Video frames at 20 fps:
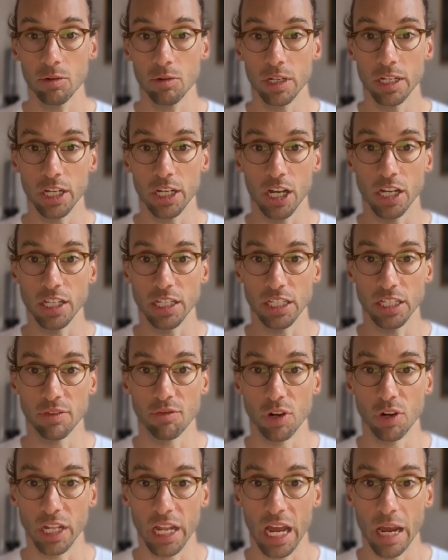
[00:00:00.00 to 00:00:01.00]
in the context of
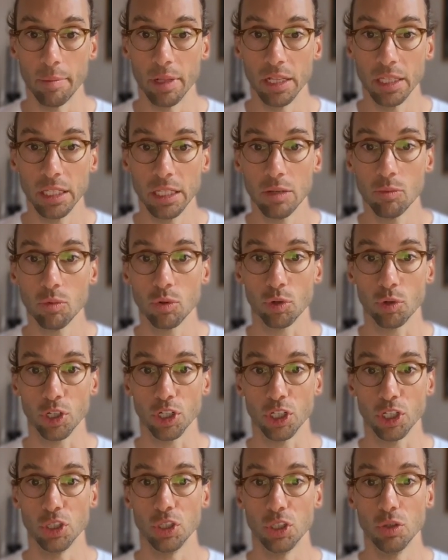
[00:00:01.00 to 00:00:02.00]
reliability, what we're
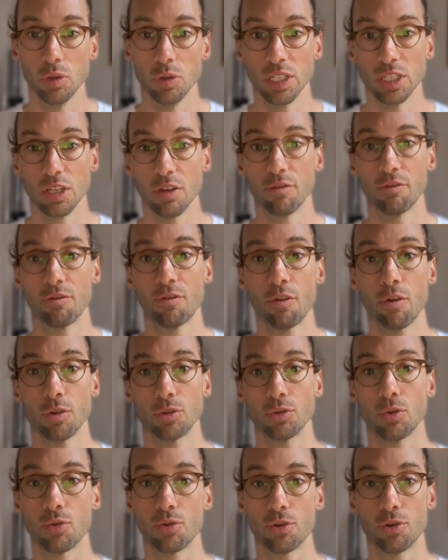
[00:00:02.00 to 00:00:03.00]
going to do is a first
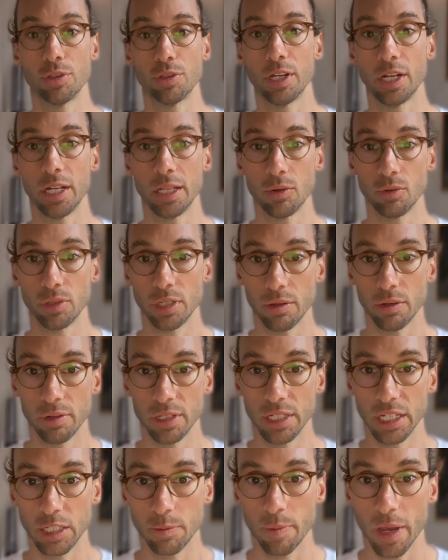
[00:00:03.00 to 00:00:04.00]
order Taylor series
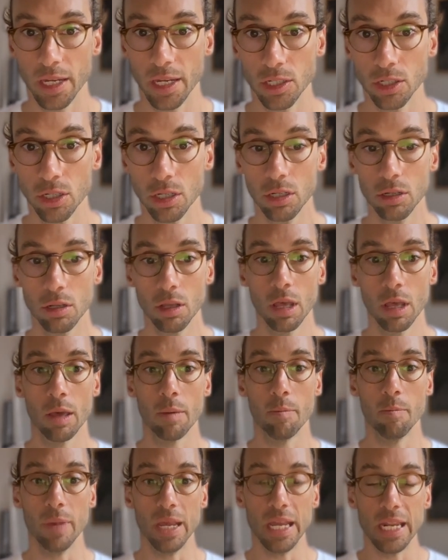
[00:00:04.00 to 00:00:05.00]
expansion,
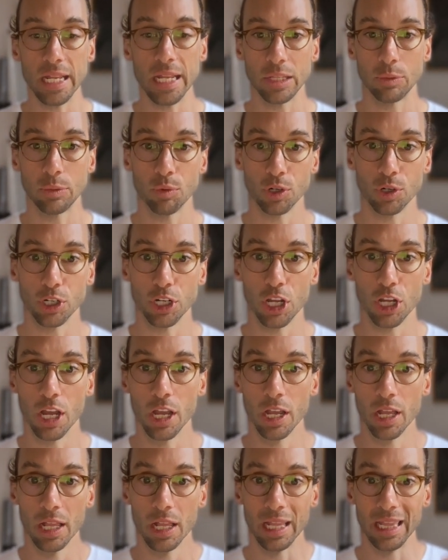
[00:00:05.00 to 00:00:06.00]
meaning that we're going to
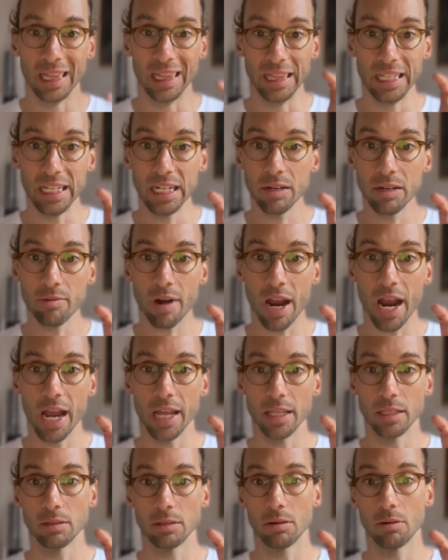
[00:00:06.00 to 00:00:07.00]

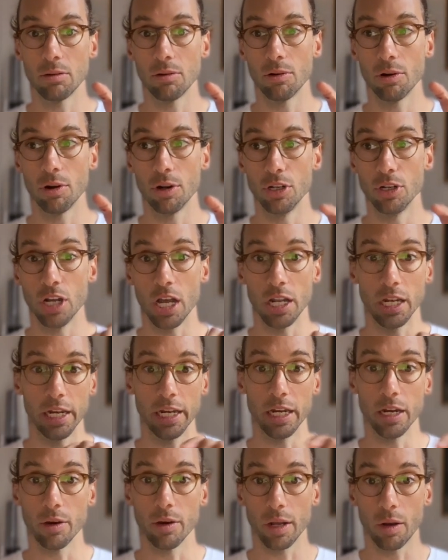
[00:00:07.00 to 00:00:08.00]
linearize our
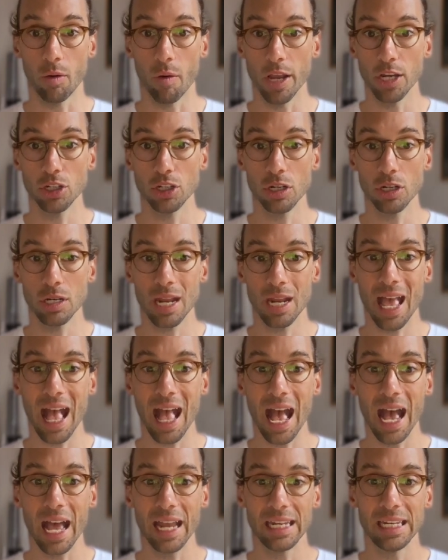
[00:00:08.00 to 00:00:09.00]
nonlinear equation
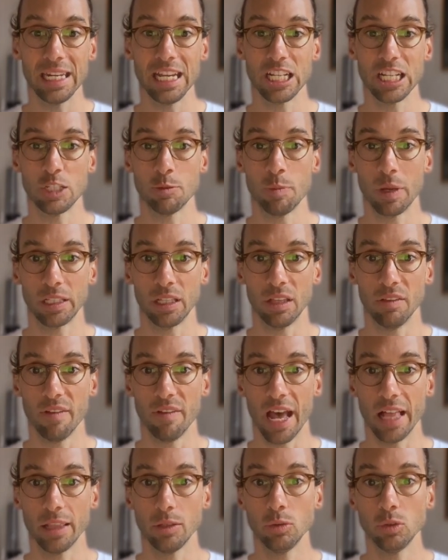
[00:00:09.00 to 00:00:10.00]
at the expected
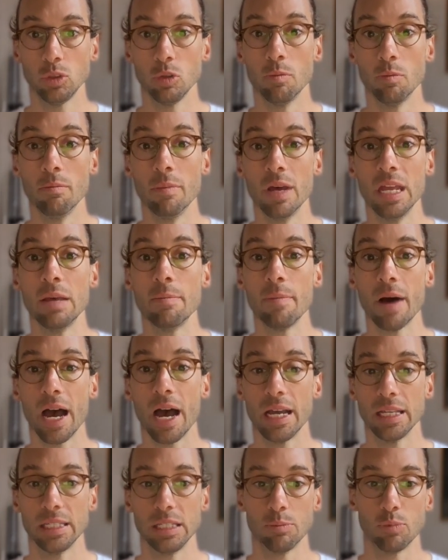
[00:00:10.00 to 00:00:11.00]
value to
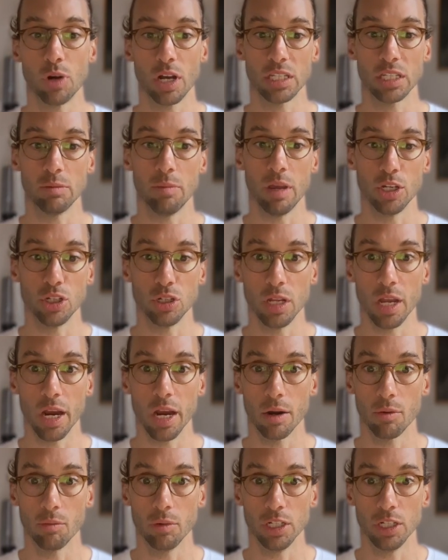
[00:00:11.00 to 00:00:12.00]
minimize the approximation
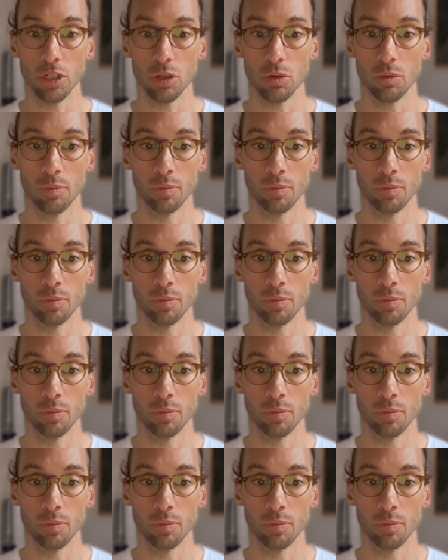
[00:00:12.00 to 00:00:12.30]
error we do.